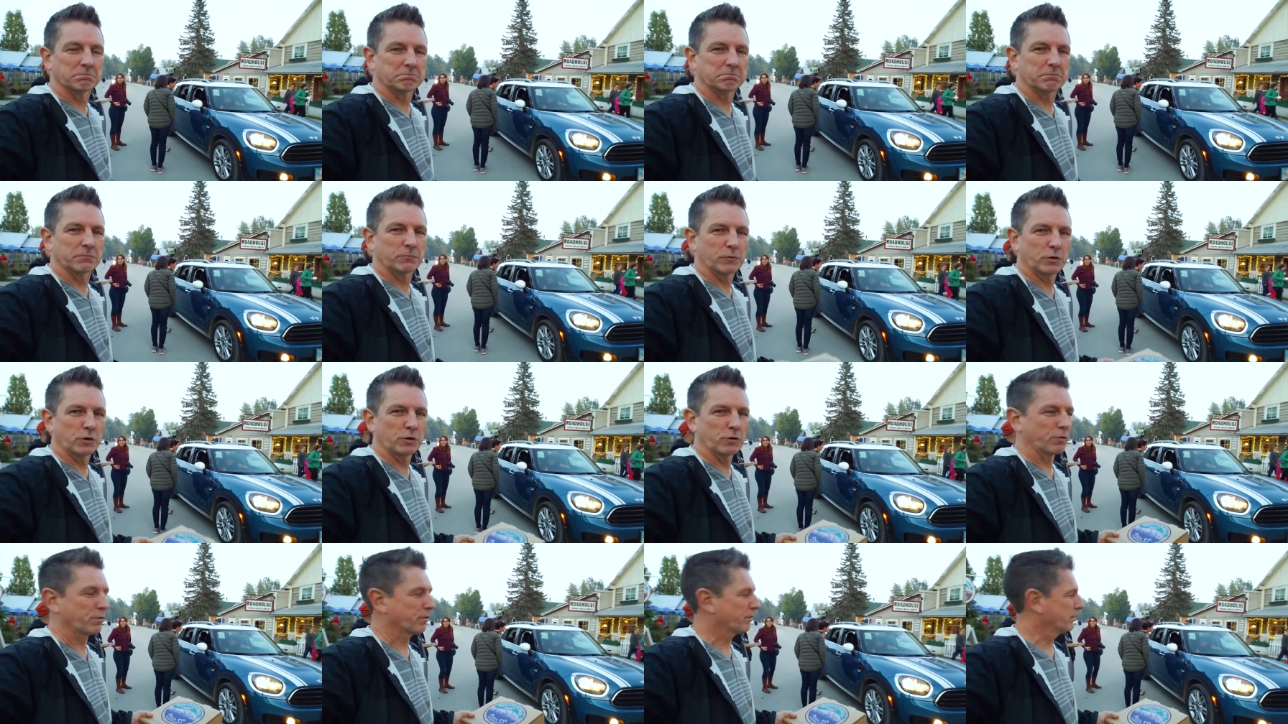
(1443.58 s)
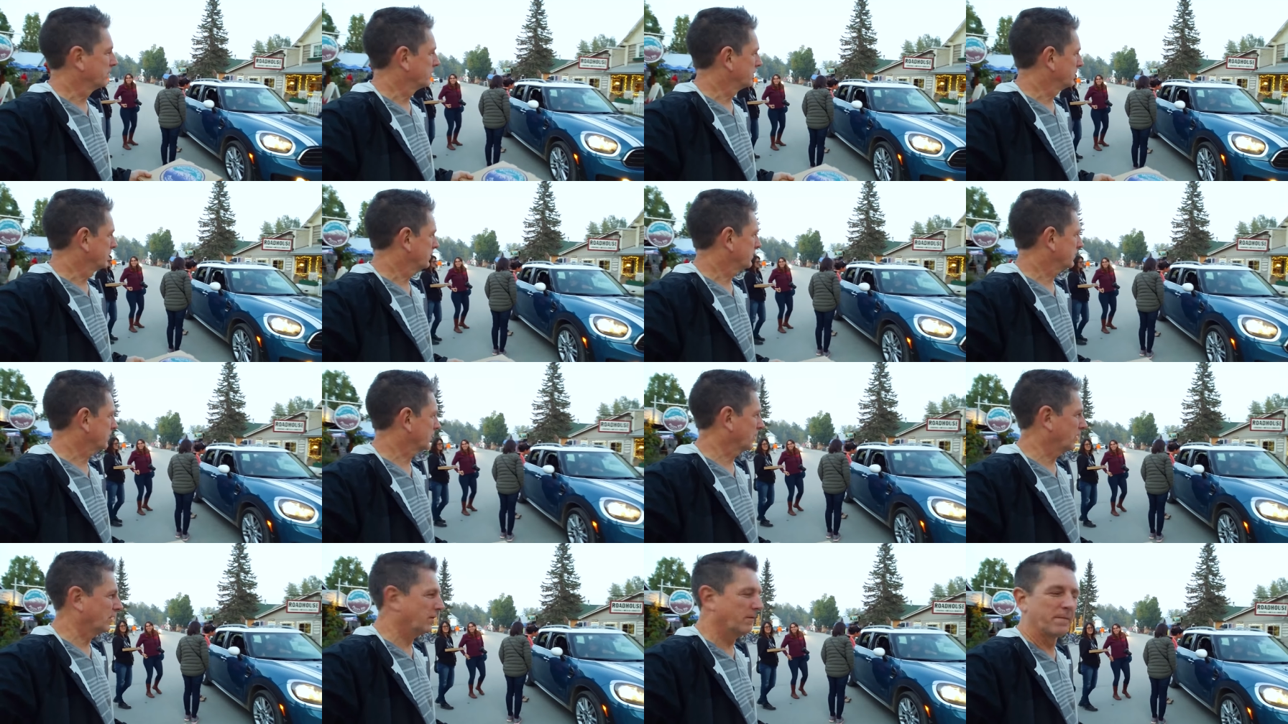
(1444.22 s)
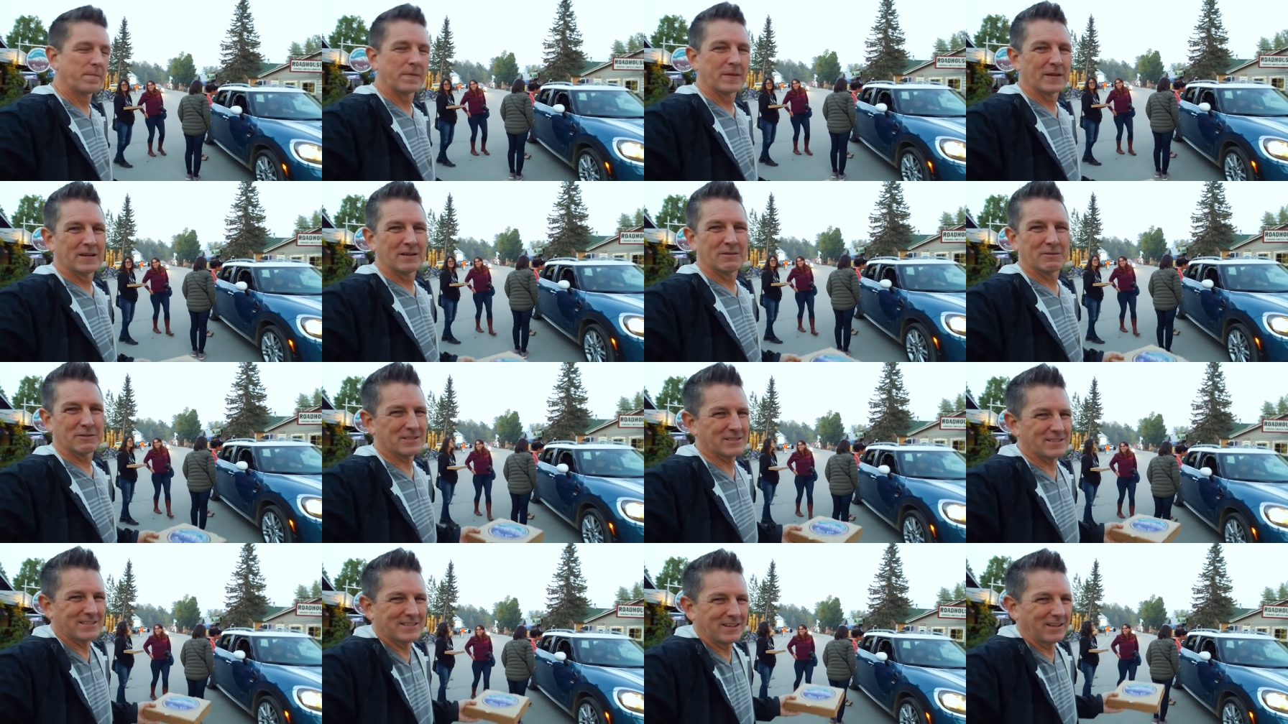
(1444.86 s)
Ruth. So we're
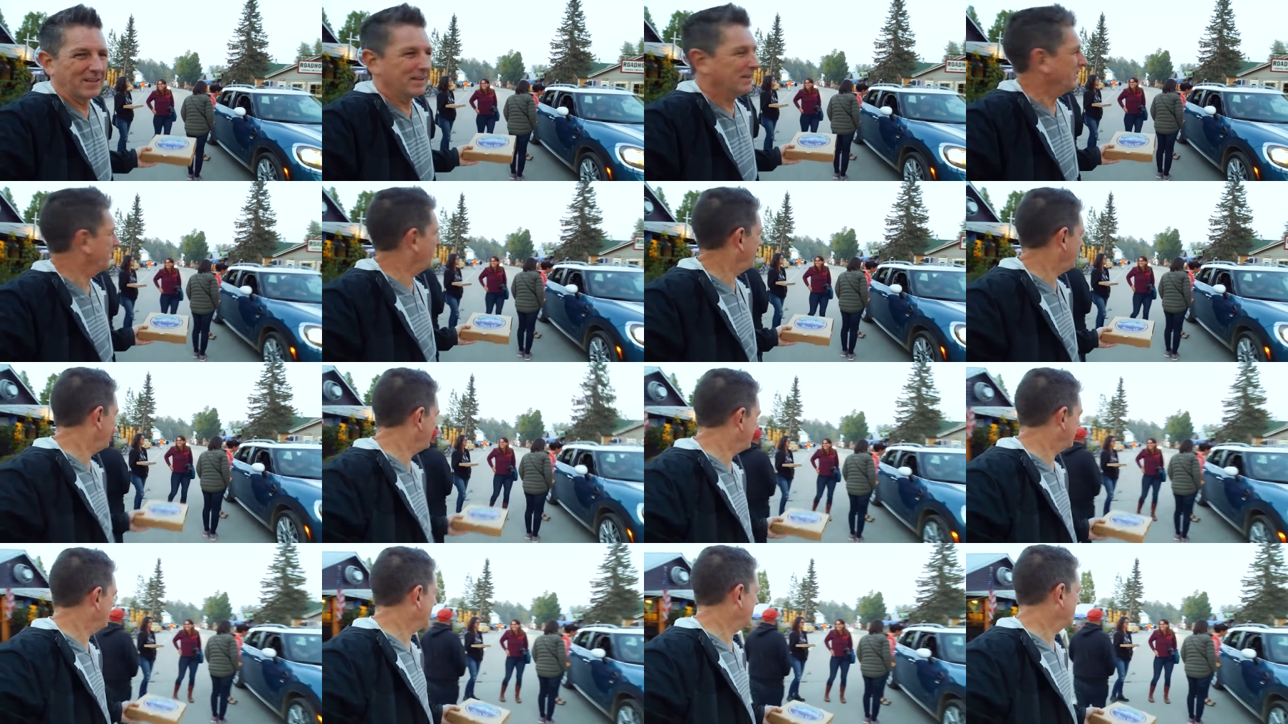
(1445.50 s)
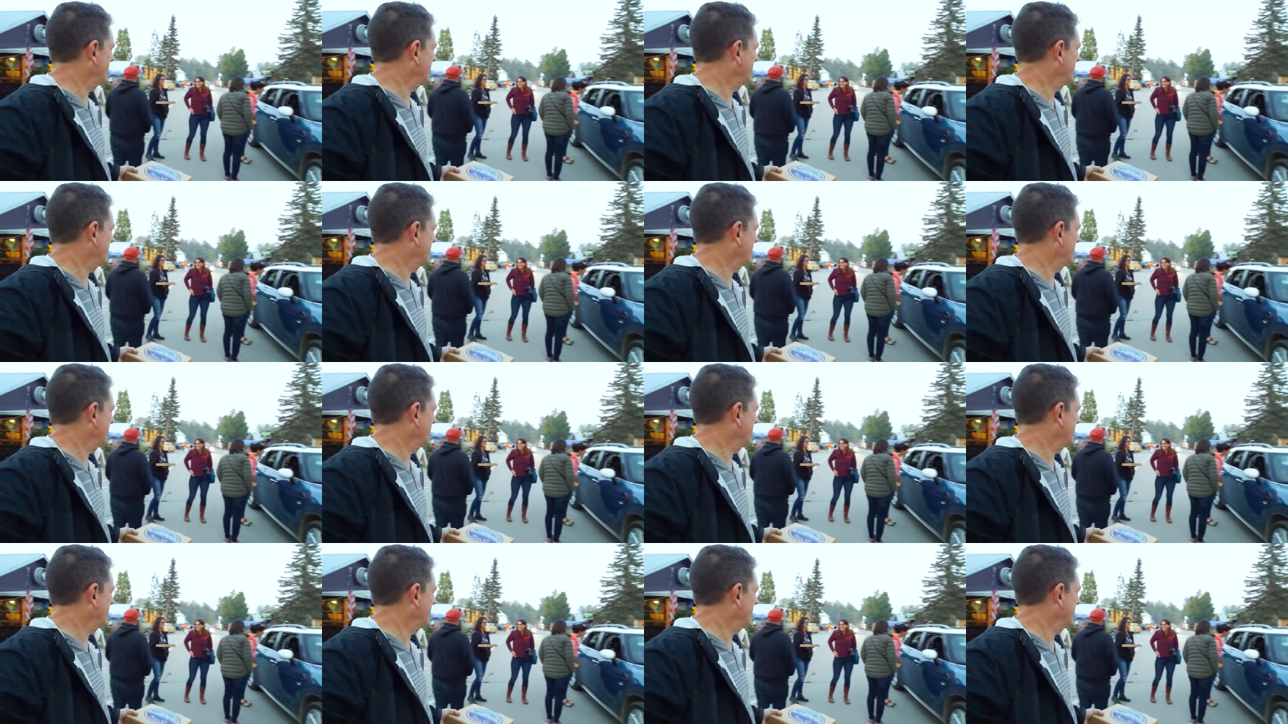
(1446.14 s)
just all hanging out